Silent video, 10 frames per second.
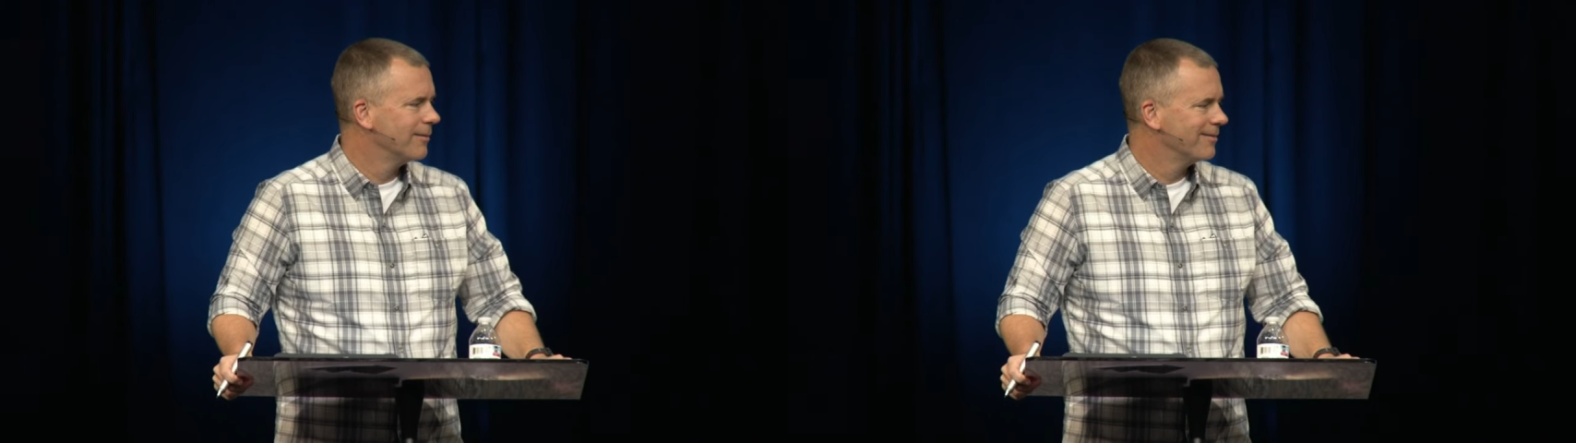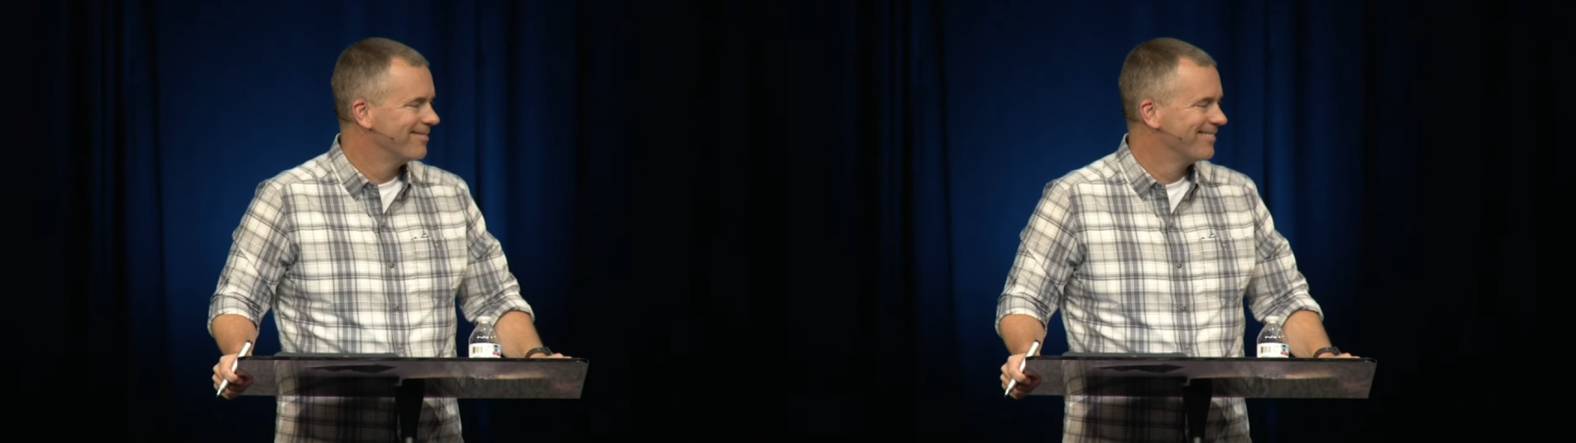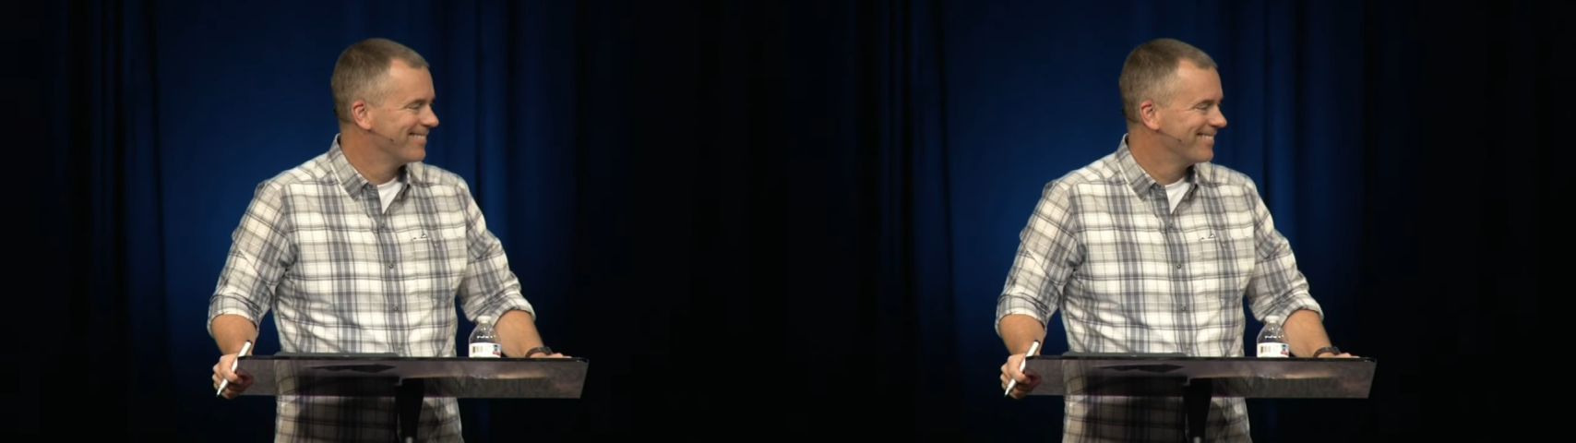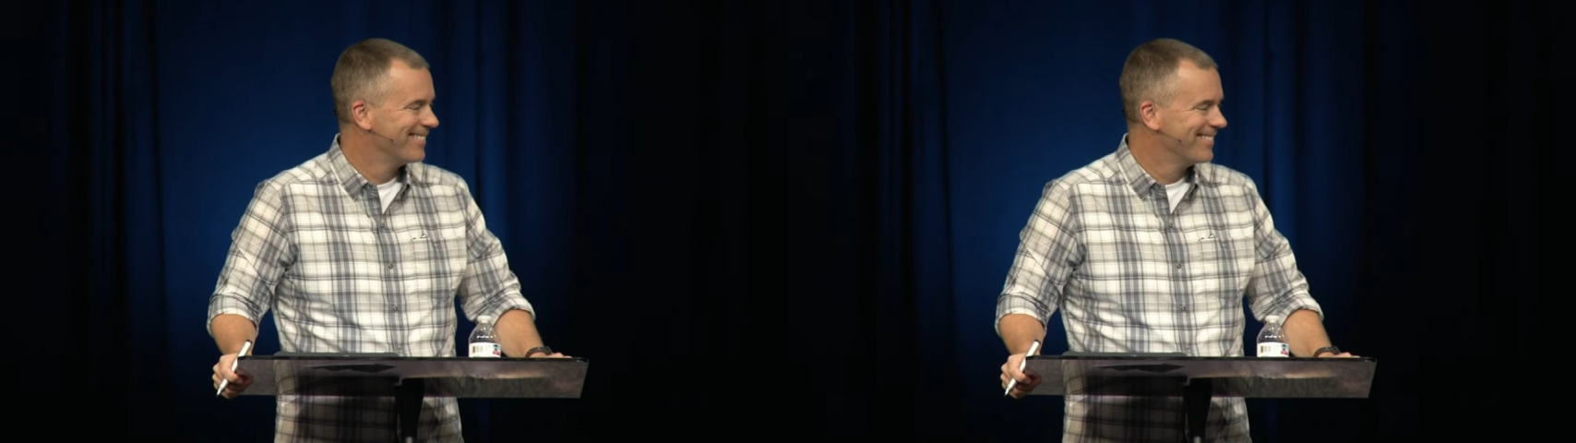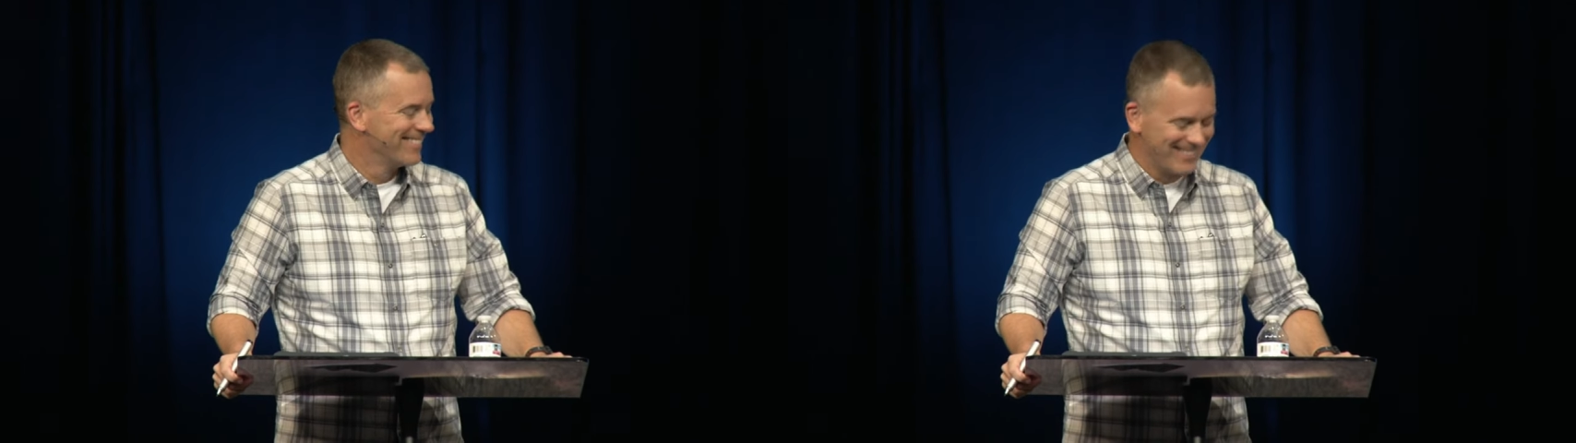
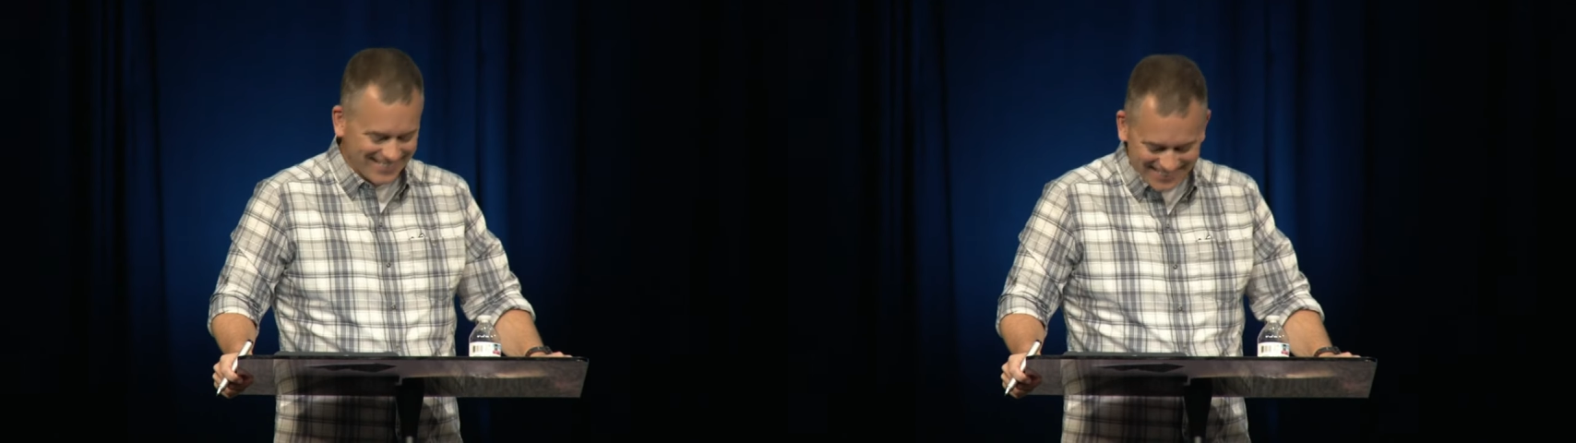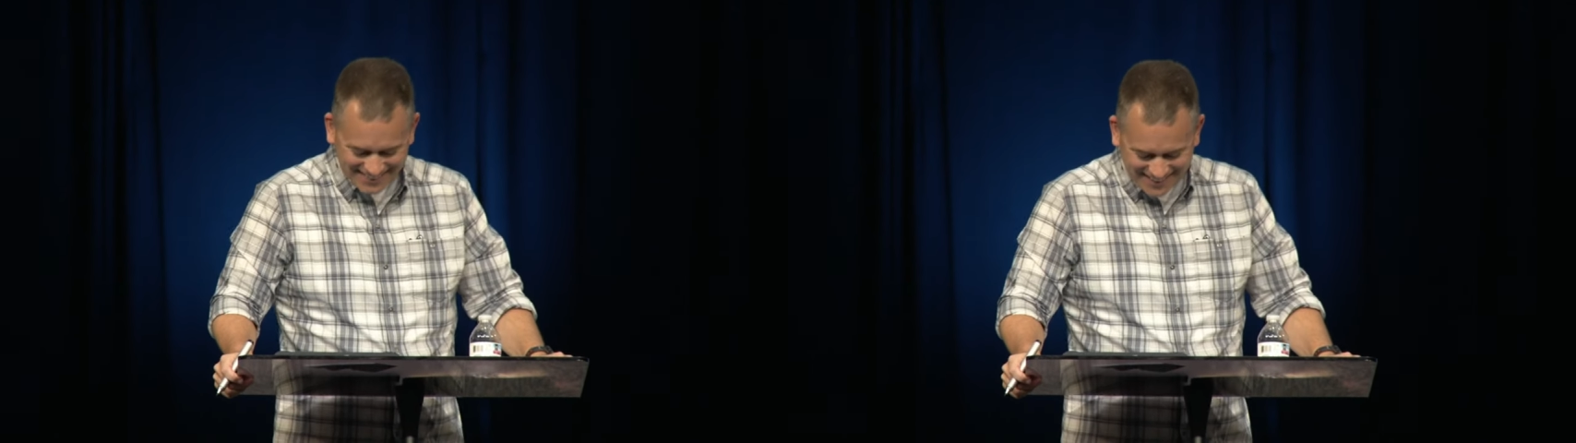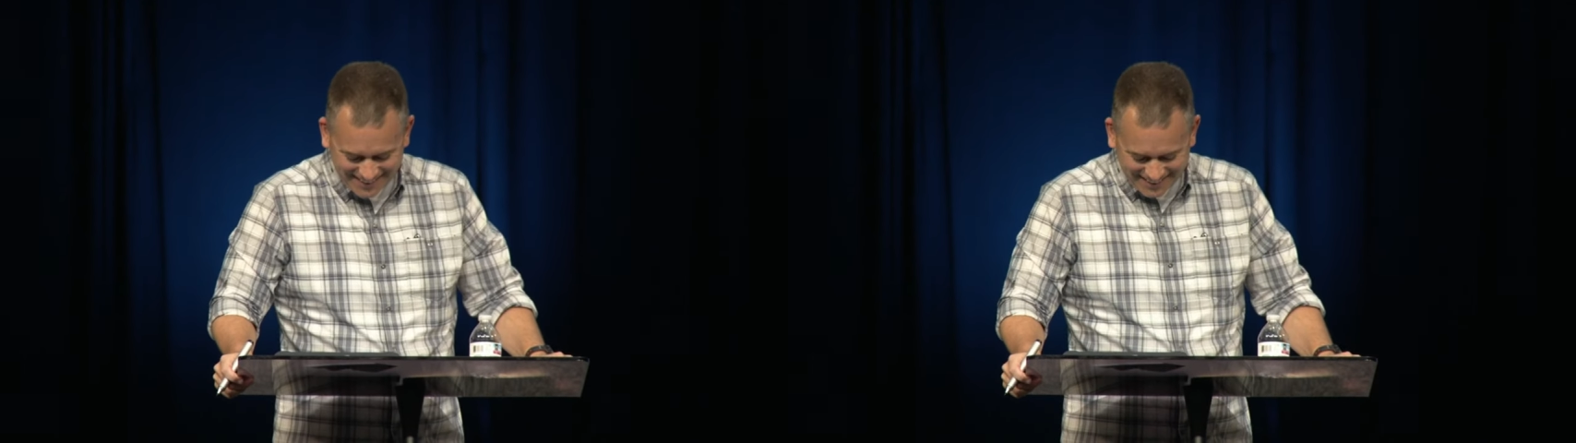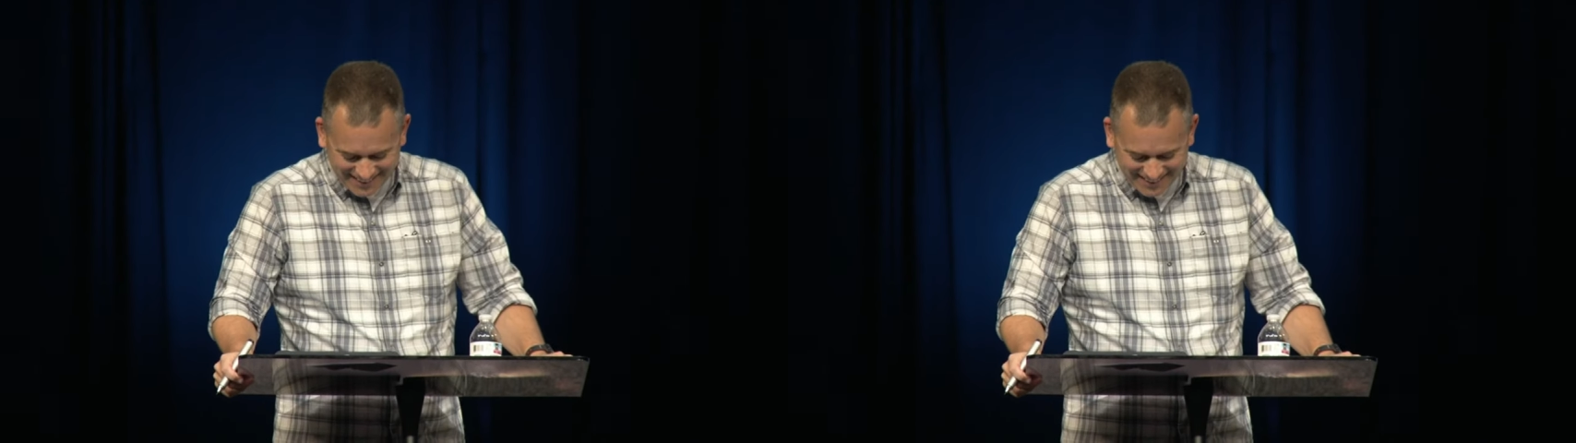[no speech]